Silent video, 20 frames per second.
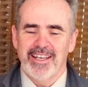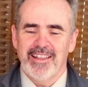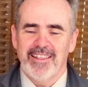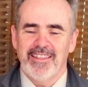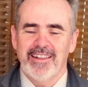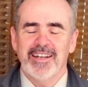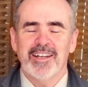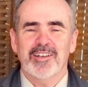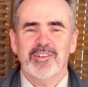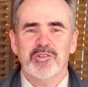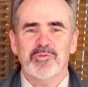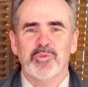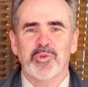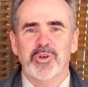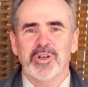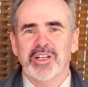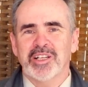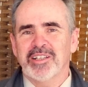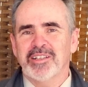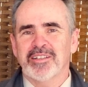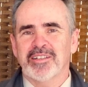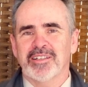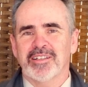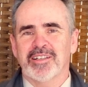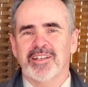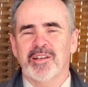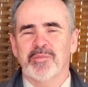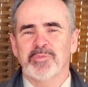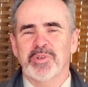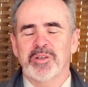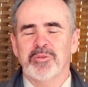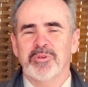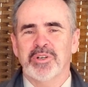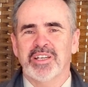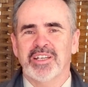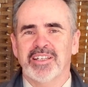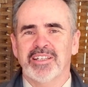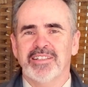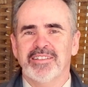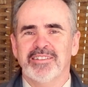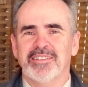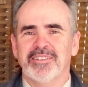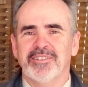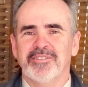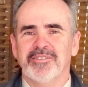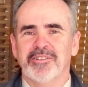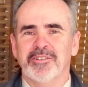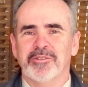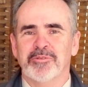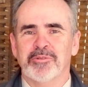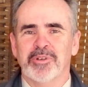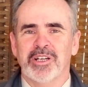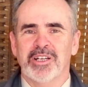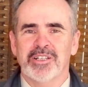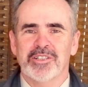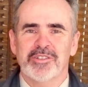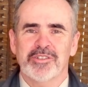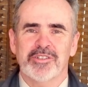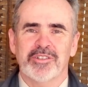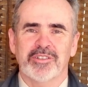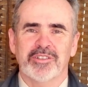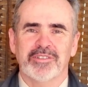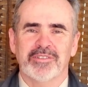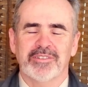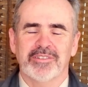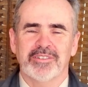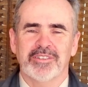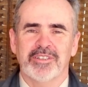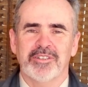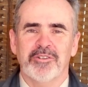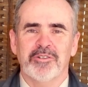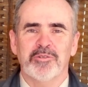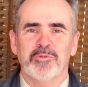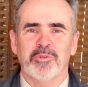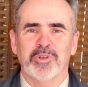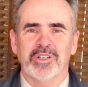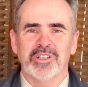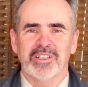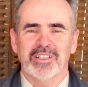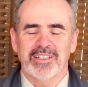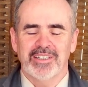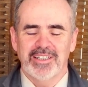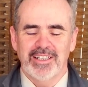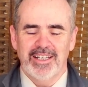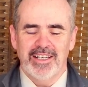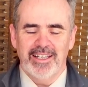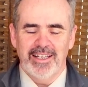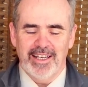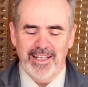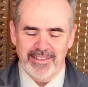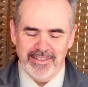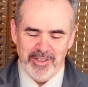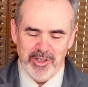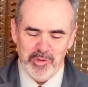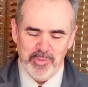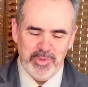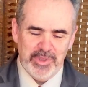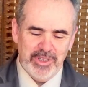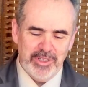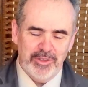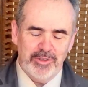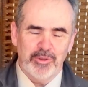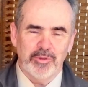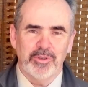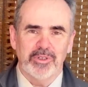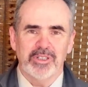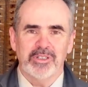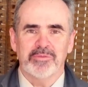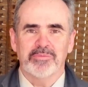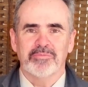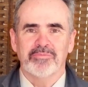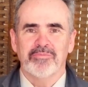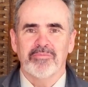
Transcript: The next morning, on my way to the garage to go to work, as I opened the door,